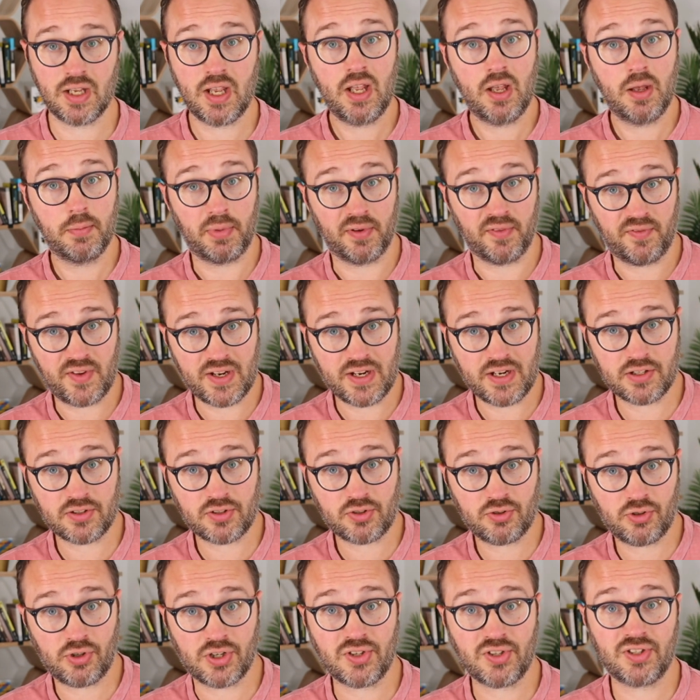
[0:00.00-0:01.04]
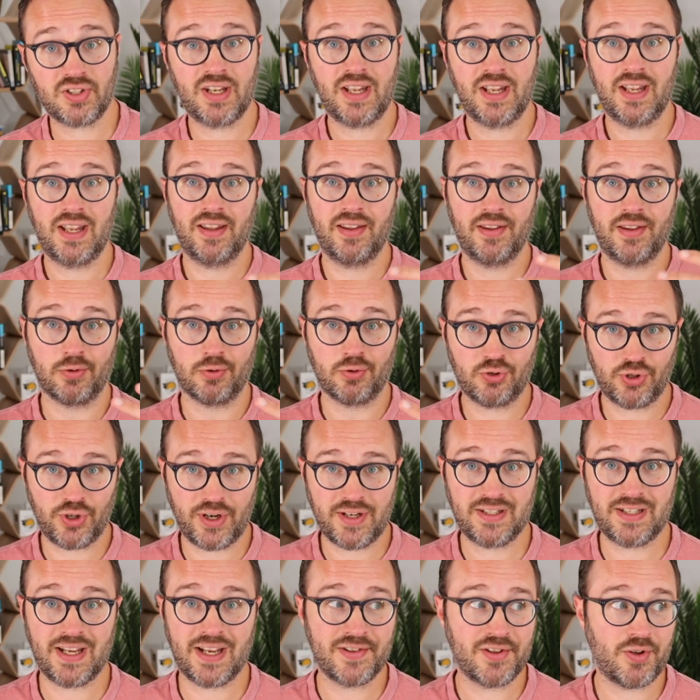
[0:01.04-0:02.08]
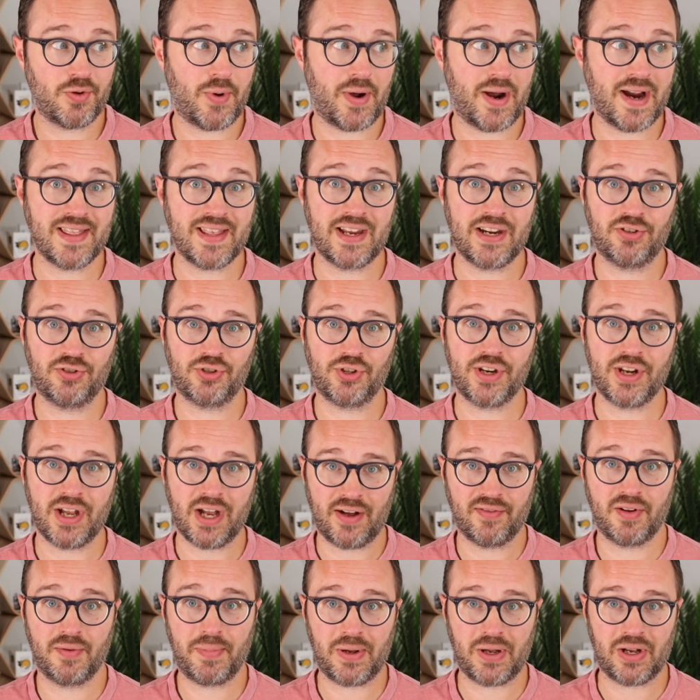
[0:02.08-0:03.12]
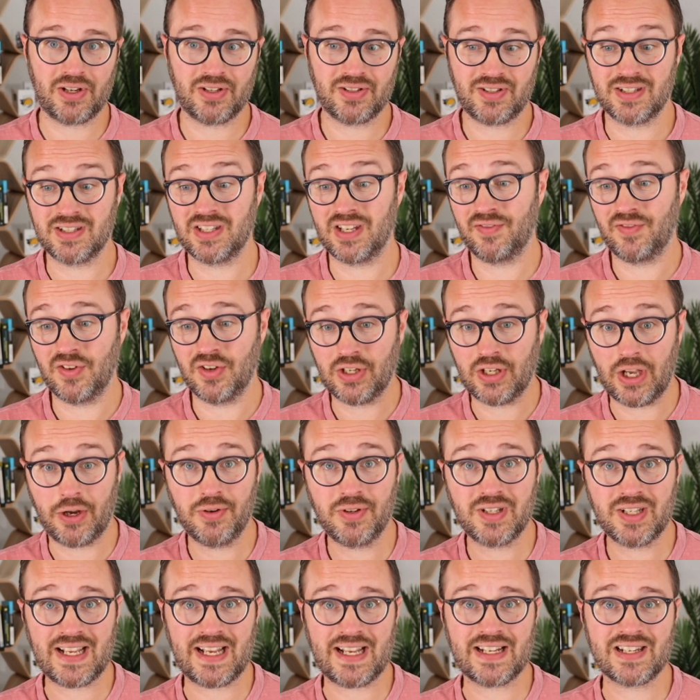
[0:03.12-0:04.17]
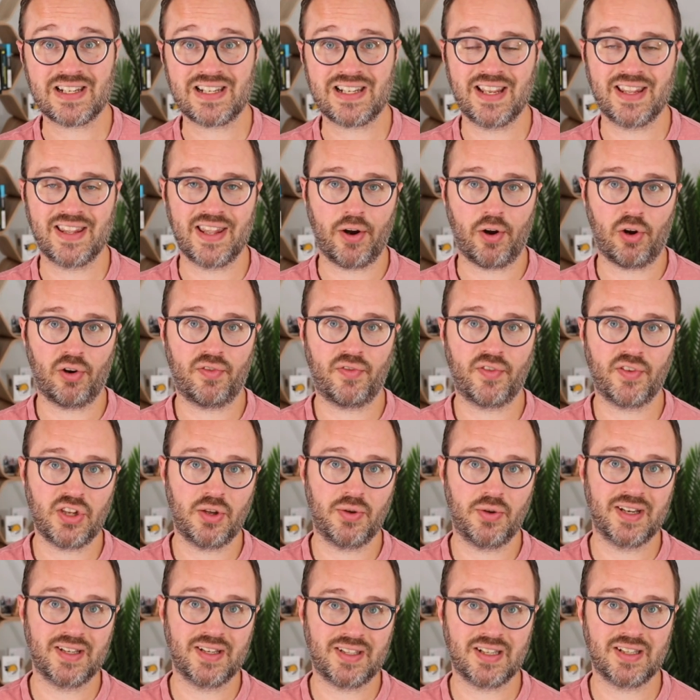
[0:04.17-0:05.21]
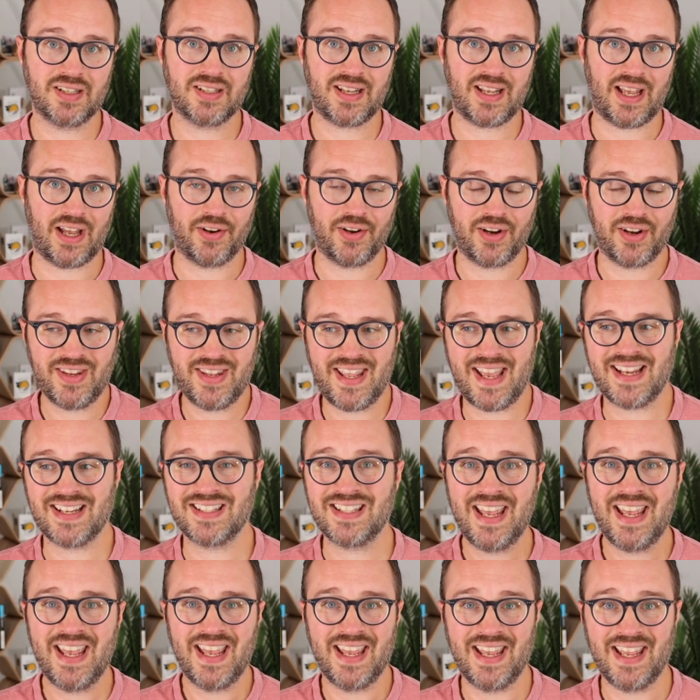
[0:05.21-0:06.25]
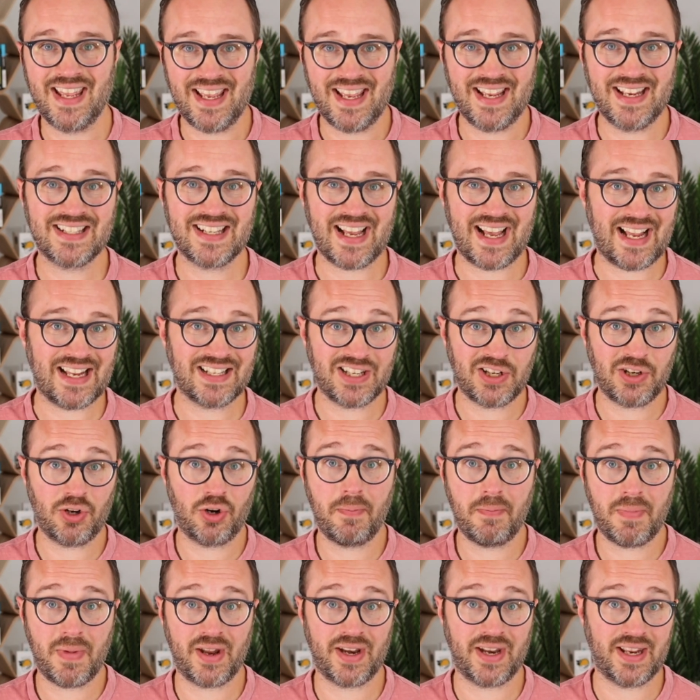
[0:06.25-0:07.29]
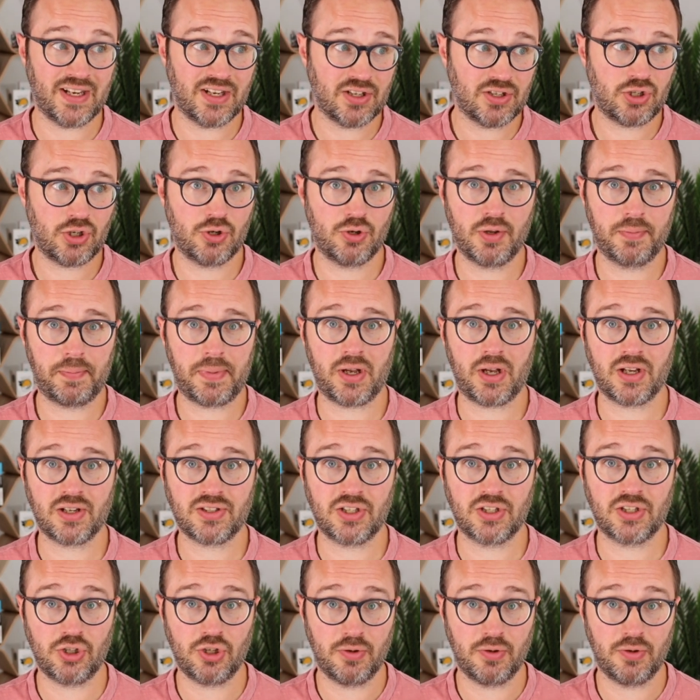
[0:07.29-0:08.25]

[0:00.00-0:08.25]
But fingers crossed, they'll treat it in the way they treat other passes. If you go to cancel it, they'll offer you a discount. Now, yes, it is adding on money to the passes you